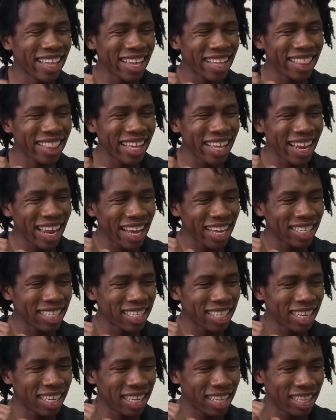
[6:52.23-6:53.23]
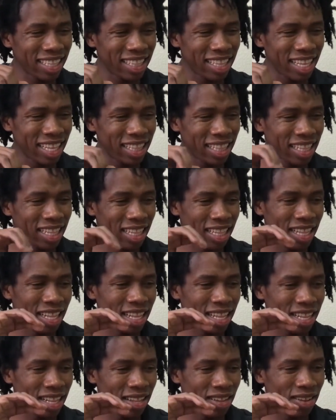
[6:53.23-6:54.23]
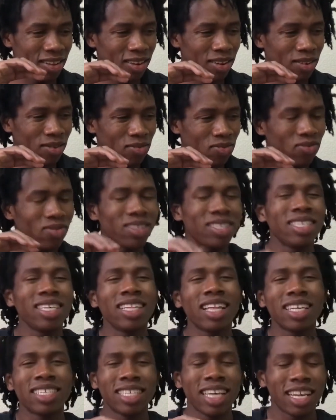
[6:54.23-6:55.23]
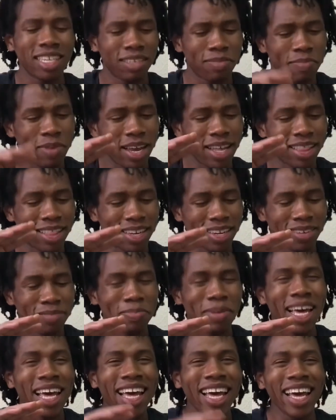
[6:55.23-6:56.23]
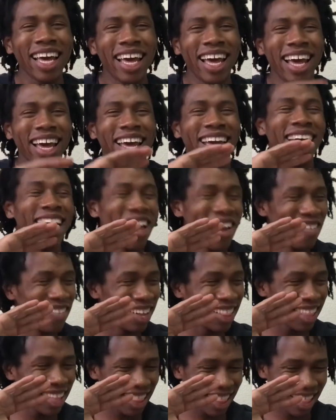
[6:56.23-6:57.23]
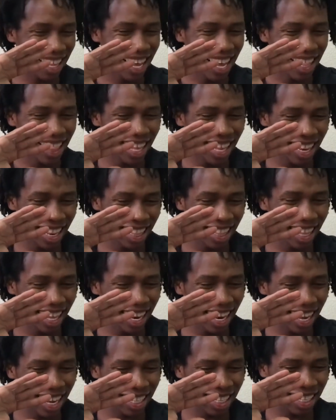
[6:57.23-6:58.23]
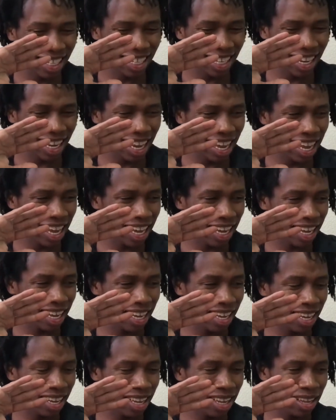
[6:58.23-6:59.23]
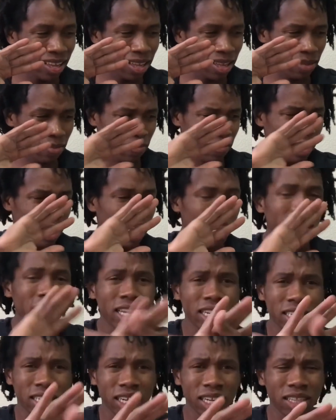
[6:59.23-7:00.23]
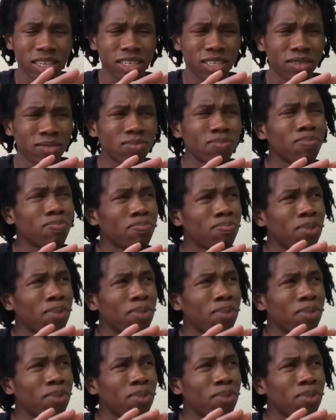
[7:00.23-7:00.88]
they like to, well, see, that sounds bad though, but they like to like hit each other's